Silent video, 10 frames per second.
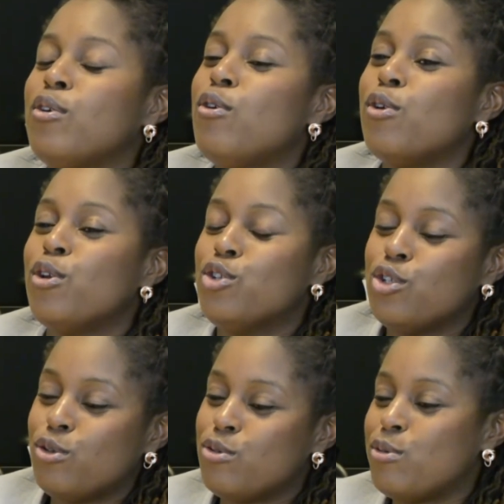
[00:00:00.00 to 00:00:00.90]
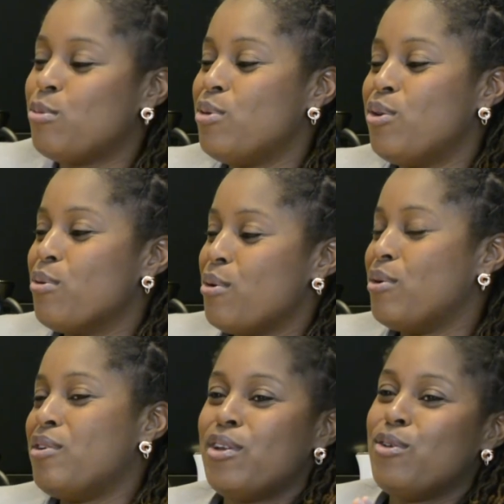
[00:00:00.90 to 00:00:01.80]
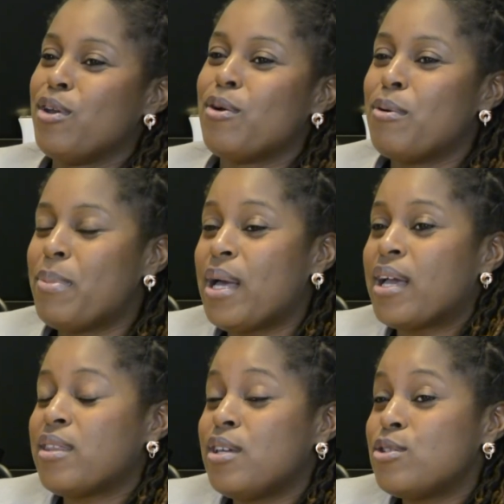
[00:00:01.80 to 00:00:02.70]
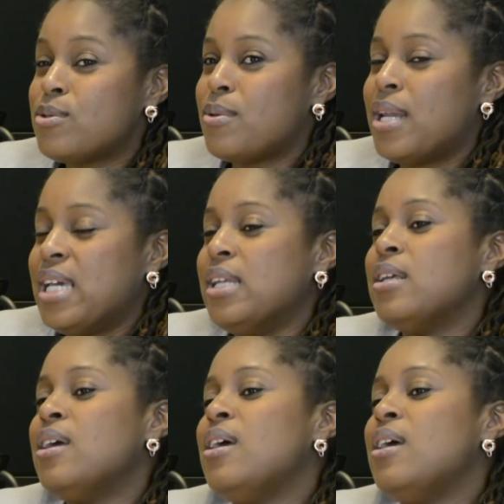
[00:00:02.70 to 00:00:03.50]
all your children will be grown and then you can go back. I think it's too late.